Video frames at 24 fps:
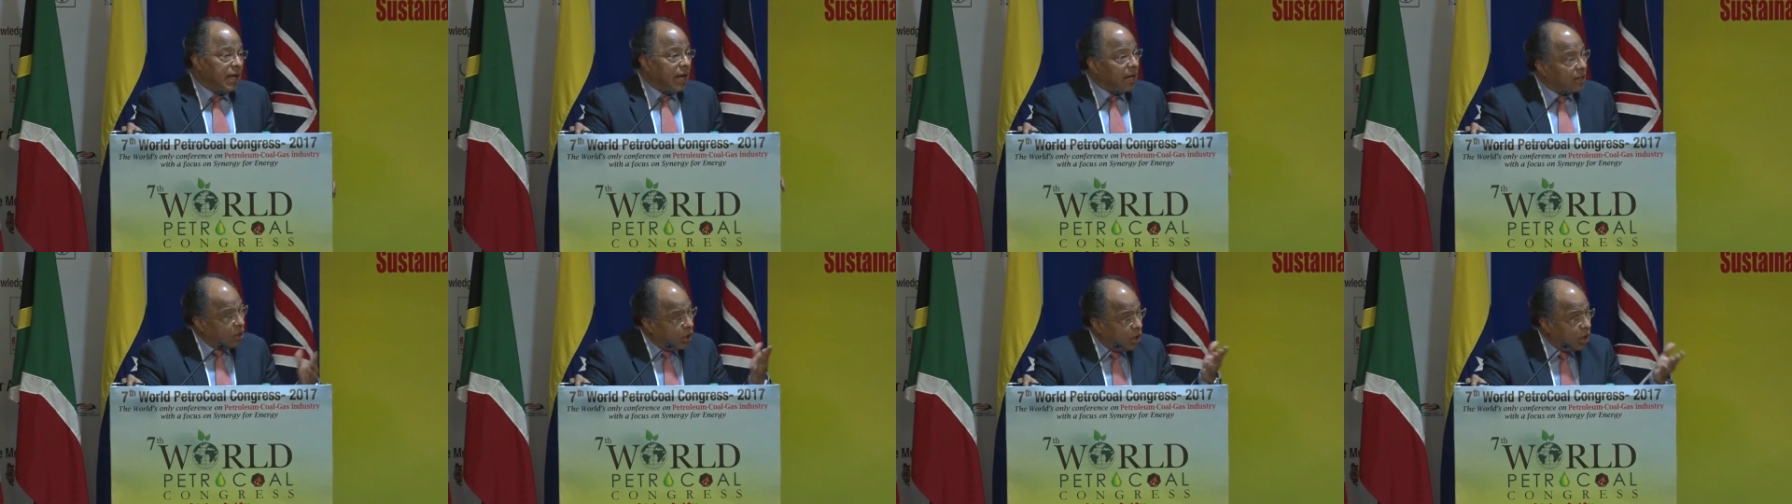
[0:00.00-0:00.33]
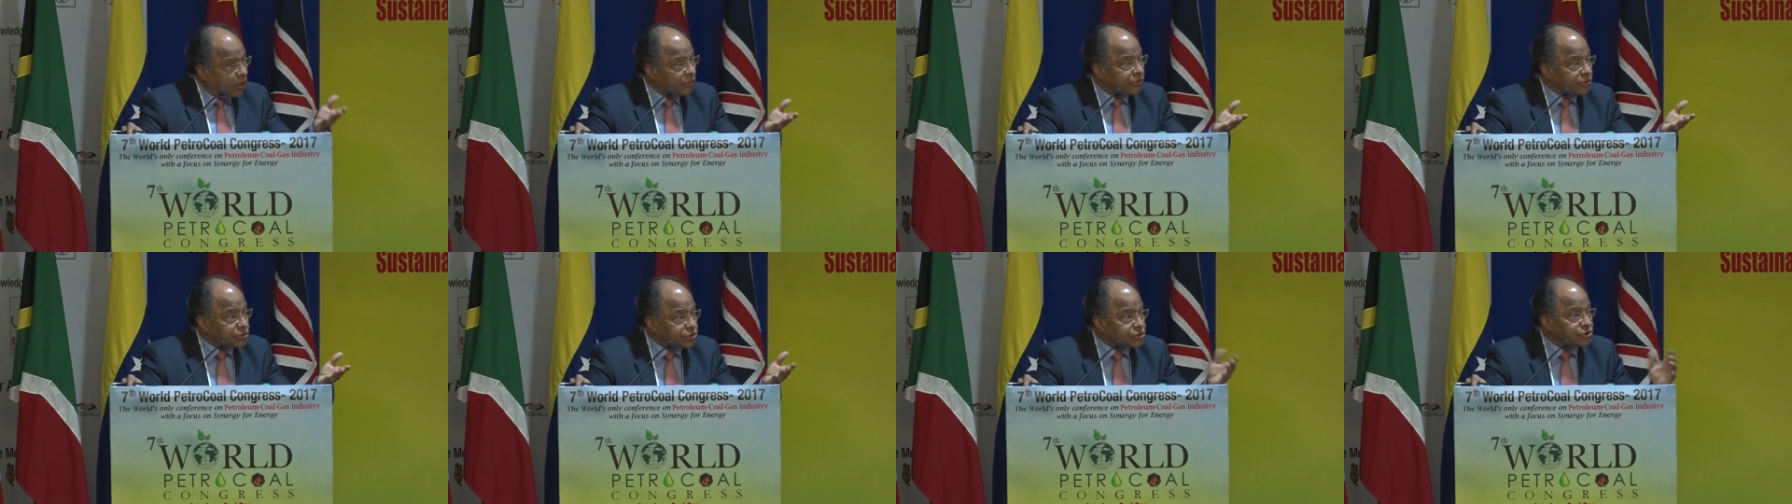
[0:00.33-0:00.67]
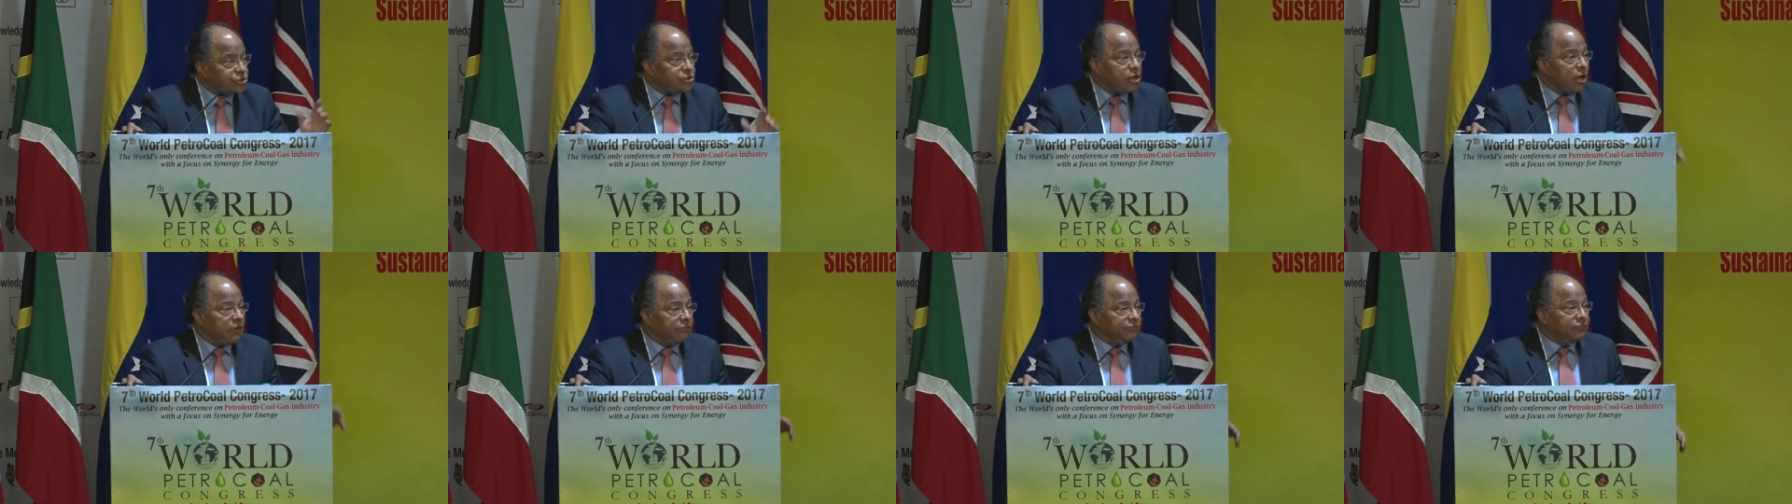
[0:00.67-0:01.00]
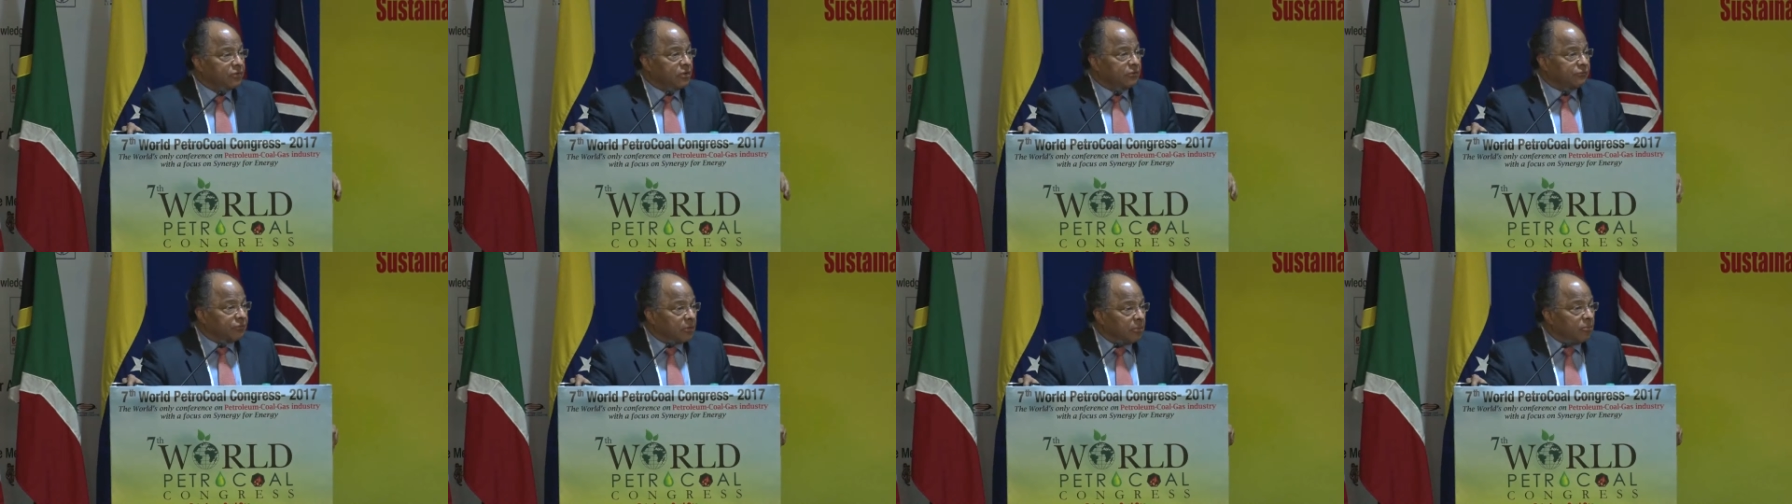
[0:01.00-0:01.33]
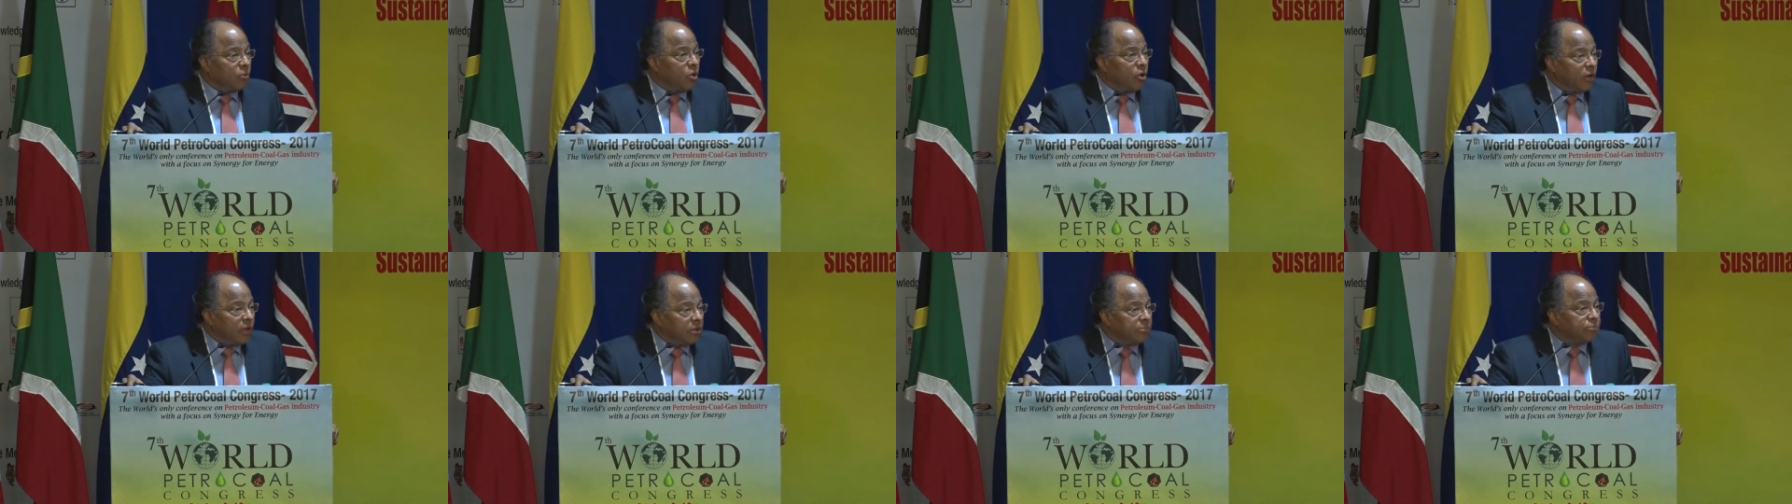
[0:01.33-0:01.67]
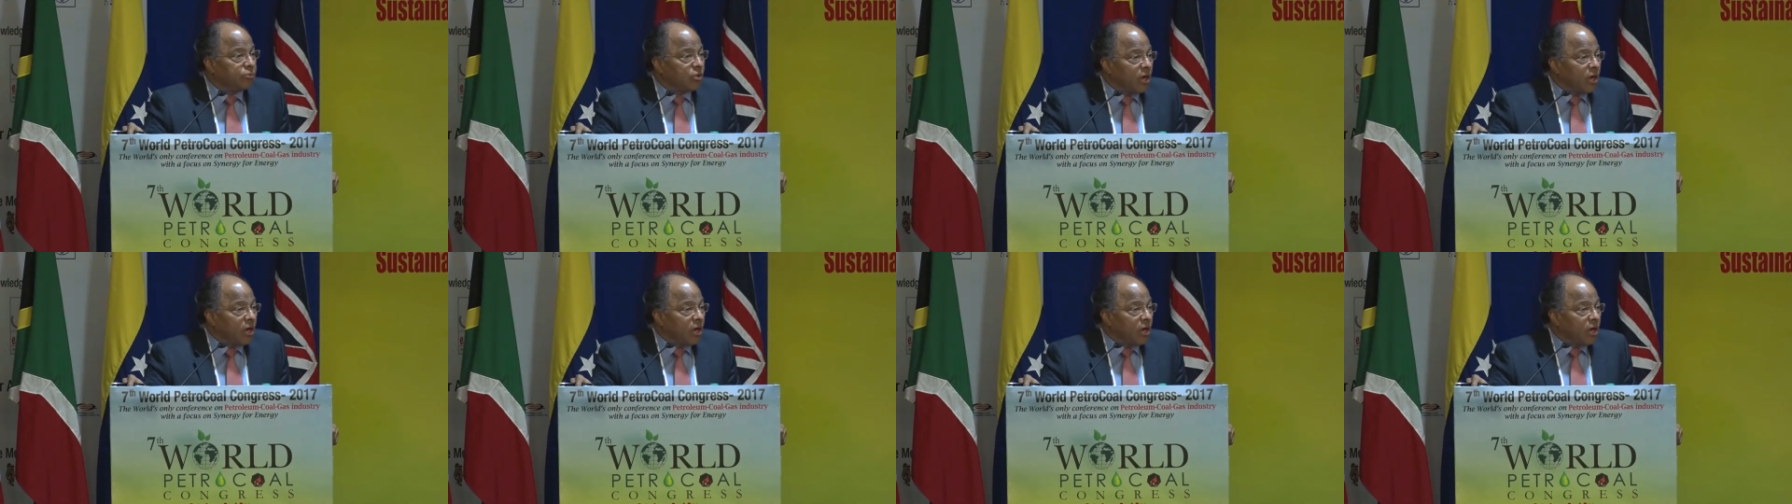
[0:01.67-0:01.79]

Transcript: and others suffer from oil